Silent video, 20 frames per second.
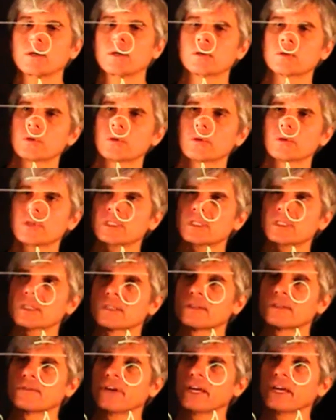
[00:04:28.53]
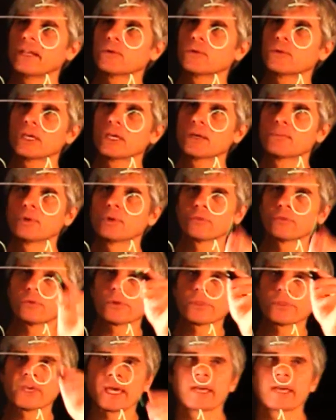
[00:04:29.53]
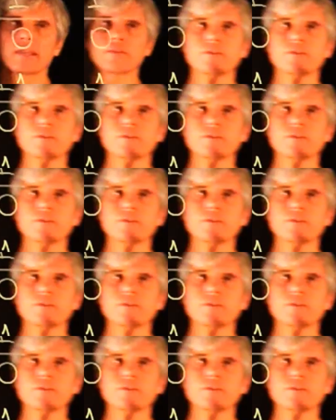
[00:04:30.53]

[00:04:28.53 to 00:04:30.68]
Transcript: So this is the value table for the n